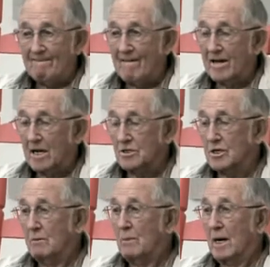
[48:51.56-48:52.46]
I got
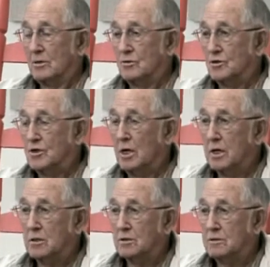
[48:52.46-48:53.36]
sent back to the
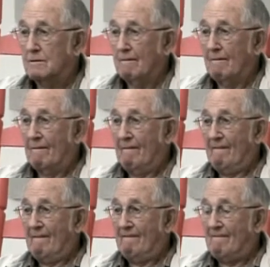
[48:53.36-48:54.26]
States.
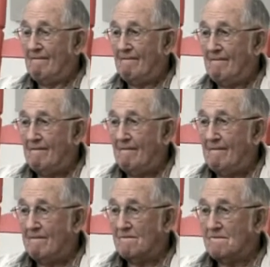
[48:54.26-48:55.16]
Did they ever
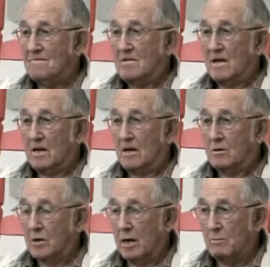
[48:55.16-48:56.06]
give you your? And I
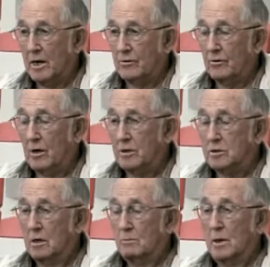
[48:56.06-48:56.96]
came back to, I
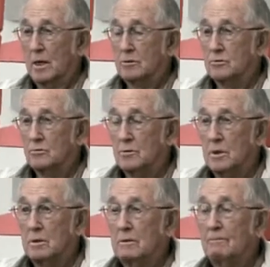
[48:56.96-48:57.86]
came back to,
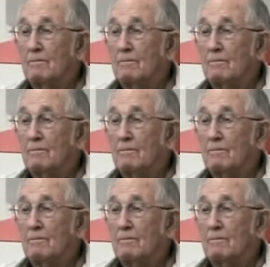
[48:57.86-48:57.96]
uh,